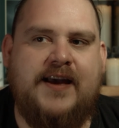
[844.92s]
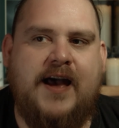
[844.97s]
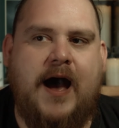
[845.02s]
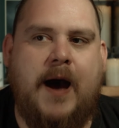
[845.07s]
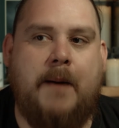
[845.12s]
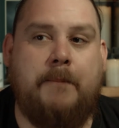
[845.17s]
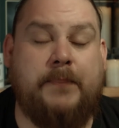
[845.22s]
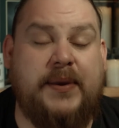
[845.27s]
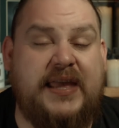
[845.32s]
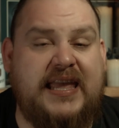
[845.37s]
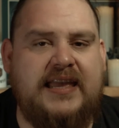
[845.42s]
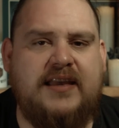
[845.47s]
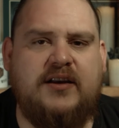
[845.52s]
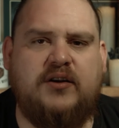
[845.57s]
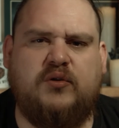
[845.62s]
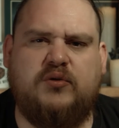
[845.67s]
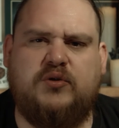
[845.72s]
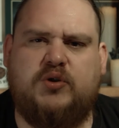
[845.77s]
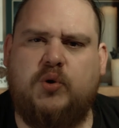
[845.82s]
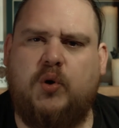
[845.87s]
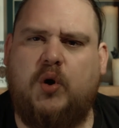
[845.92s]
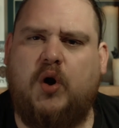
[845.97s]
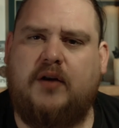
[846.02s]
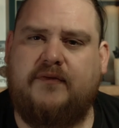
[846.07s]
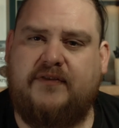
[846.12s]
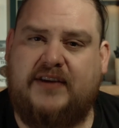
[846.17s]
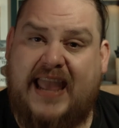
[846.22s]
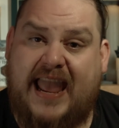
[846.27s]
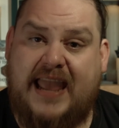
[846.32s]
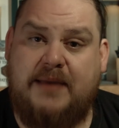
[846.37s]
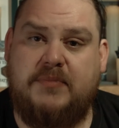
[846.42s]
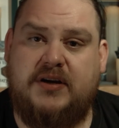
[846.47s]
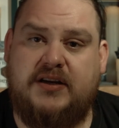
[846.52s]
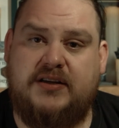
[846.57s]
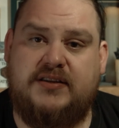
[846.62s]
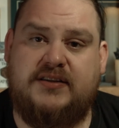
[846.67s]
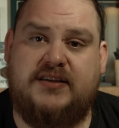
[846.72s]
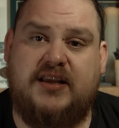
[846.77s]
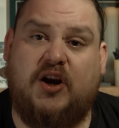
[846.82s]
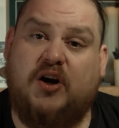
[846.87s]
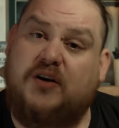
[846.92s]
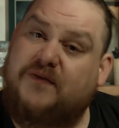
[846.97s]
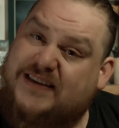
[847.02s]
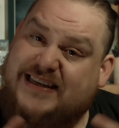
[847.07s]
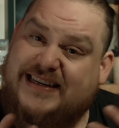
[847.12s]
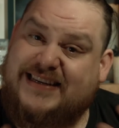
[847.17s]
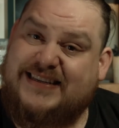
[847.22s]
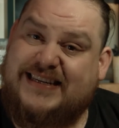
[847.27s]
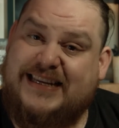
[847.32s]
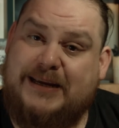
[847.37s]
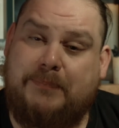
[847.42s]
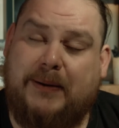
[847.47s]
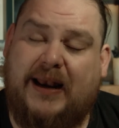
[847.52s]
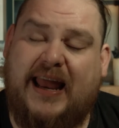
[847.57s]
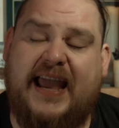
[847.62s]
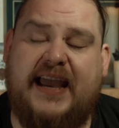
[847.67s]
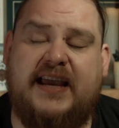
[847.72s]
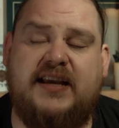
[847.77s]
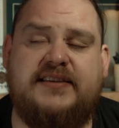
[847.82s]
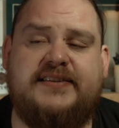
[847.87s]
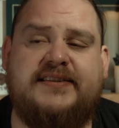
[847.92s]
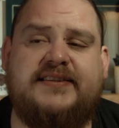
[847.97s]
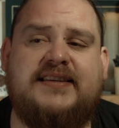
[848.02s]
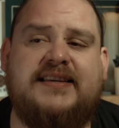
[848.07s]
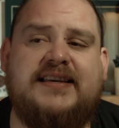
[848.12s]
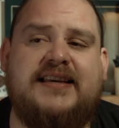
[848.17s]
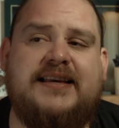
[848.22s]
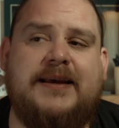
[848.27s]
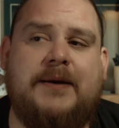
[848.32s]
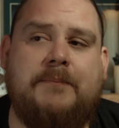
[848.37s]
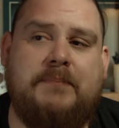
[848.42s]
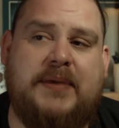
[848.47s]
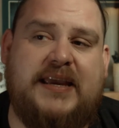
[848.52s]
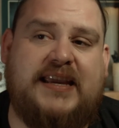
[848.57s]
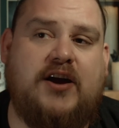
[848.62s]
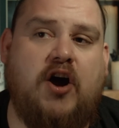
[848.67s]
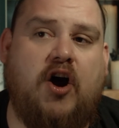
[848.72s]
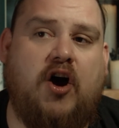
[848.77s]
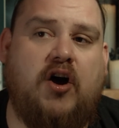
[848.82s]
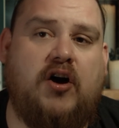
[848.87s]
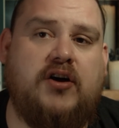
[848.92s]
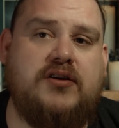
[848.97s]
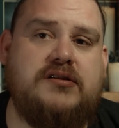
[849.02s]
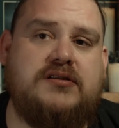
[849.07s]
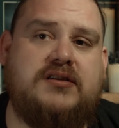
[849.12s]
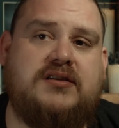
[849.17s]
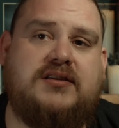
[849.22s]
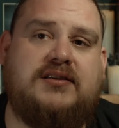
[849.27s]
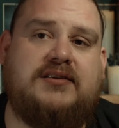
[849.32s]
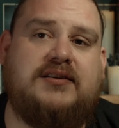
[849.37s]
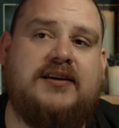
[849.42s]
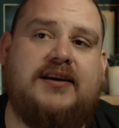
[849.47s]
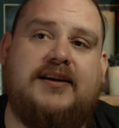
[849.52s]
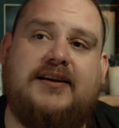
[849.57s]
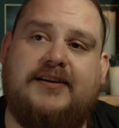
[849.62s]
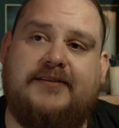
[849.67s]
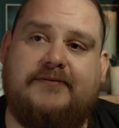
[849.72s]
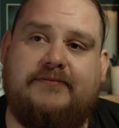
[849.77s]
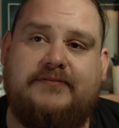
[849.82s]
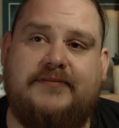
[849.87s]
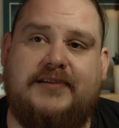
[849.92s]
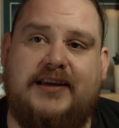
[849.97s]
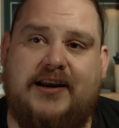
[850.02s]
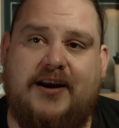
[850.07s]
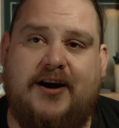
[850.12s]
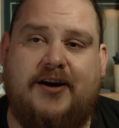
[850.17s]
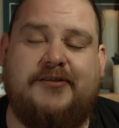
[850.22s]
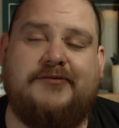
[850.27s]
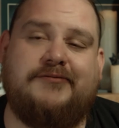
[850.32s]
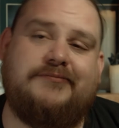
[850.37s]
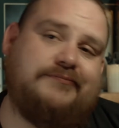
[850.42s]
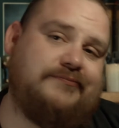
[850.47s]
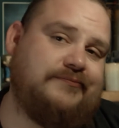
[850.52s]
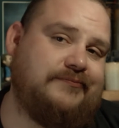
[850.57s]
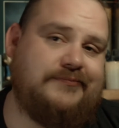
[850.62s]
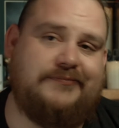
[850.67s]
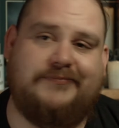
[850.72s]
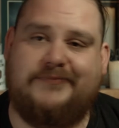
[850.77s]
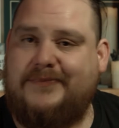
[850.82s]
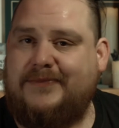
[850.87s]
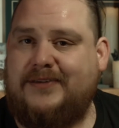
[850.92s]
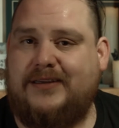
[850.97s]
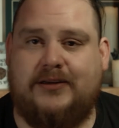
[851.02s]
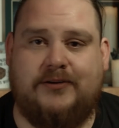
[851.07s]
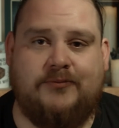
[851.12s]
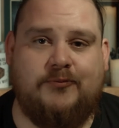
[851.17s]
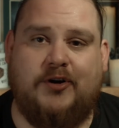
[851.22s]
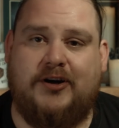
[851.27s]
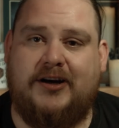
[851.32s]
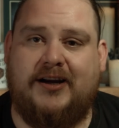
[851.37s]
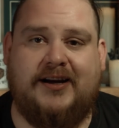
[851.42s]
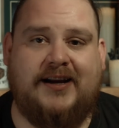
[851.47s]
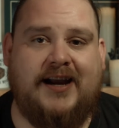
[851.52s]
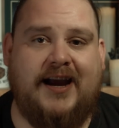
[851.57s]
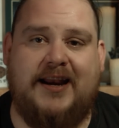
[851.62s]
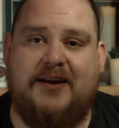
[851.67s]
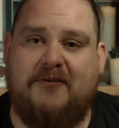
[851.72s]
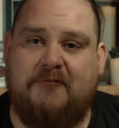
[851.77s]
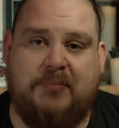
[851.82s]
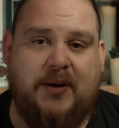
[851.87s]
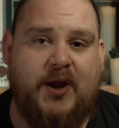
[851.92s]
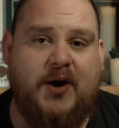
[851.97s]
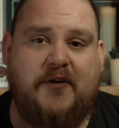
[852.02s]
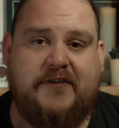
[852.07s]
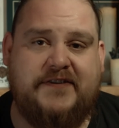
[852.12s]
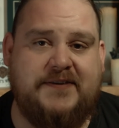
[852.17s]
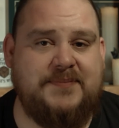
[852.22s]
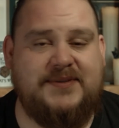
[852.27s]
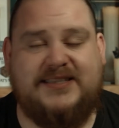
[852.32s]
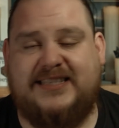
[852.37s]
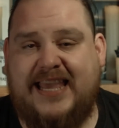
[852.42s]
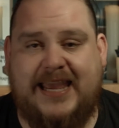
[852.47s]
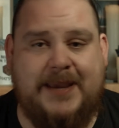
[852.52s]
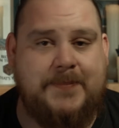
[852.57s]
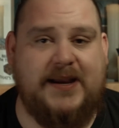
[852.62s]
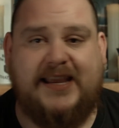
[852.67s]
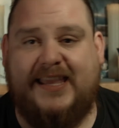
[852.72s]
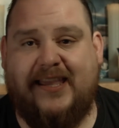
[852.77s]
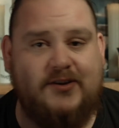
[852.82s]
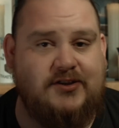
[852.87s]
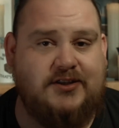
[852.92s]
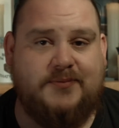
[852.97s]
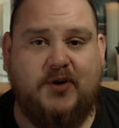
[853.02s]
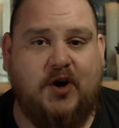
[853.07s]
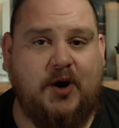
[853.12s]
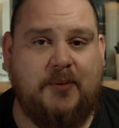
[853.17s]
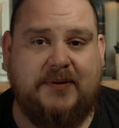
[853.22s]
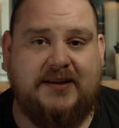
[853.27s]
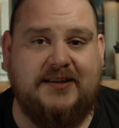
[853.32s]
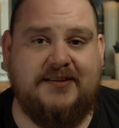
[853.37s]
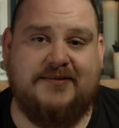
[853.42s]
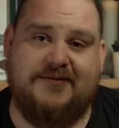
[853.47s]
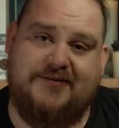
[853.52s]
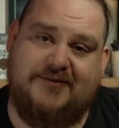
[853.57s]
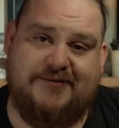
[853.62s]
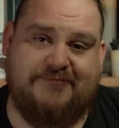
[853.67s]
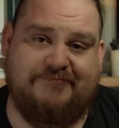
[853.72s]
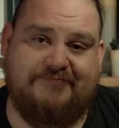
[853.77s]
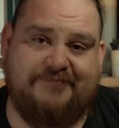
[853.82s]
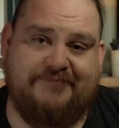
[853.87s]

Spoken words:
appeal to a lot of gamers, a lot of D&D players, because, you know, you want to kind of blow off some steam and kill some goblins.